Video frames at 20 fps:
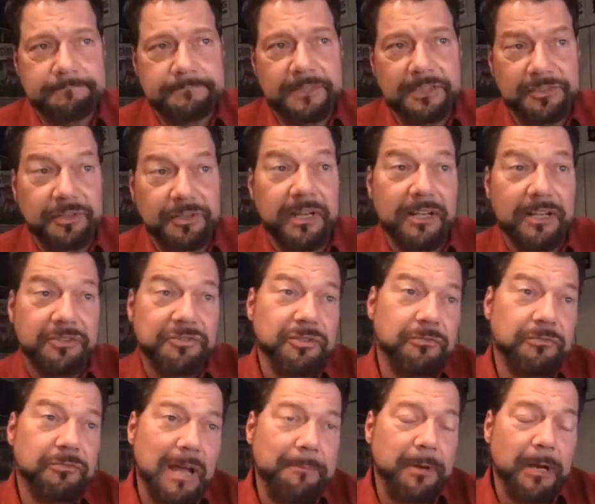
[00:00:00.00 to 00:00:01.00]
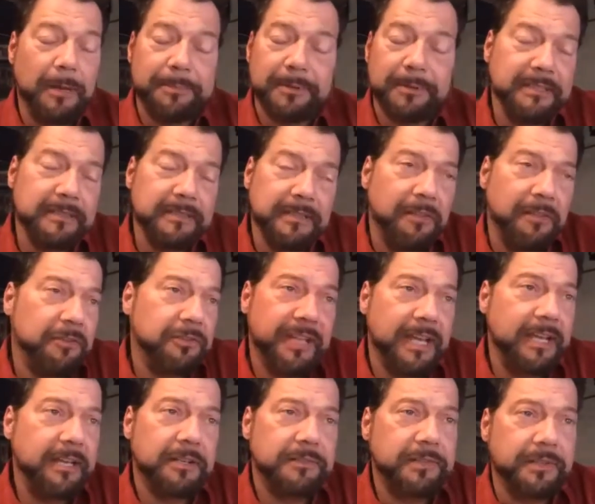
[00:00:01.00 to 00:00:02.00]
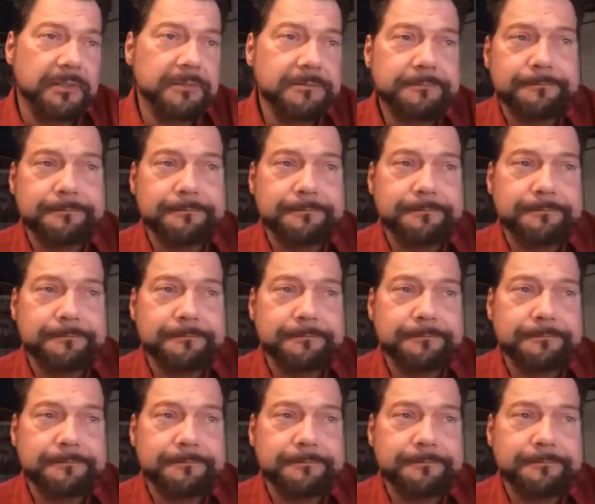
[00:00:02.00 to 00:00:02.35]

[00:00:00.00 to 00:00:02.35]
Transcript: the trial should wrap up in another day or two.